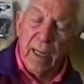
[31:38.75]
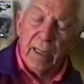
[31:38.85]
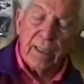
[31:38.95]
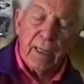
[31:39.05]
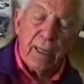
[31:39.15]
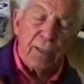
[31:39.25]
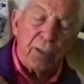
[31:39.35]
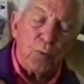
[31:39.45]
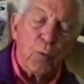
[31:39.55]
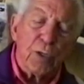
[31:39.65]
and
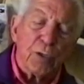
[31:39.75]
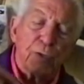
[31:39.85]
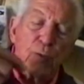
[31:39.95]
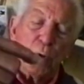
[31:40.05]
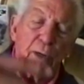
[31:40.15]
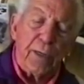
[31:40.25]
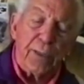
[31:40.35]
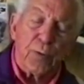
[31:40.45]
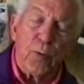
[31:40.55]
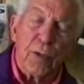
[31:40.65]
it twirls the water.
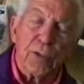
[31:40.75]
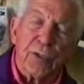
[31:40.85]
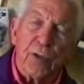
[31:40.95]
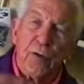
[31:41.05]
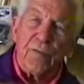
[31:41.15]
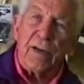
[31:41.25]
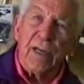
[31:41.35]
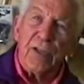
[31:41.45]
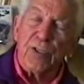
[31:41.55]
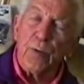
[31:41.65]
It twirls it over.
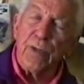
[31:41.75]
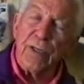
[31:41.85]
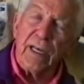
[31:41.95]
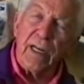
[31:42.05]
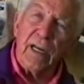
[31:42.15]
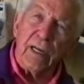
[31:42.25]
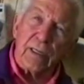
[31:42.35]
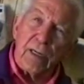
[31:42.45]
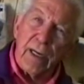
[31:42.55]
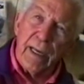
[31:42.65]
So when you get a lot of
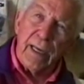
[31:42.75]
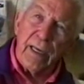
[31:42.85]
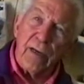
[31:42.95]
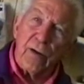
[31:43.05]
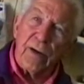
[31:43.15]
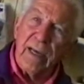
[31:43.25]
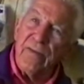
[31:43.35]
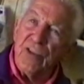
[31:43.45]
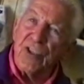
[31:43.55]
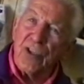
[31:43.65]
clay or
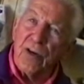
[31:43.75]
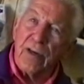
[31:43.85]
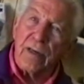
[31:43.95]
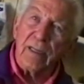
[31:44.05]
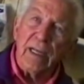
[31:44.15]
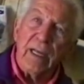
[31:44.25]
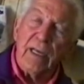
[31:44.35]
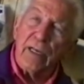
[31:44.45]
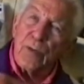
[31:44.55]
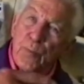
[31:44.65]
heavy soil,
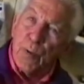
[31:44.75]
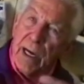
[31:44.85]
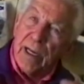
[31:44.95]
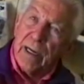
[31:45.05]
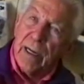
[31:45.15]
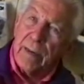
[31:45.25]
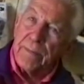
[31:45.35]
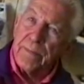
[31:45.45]
it'll break it up,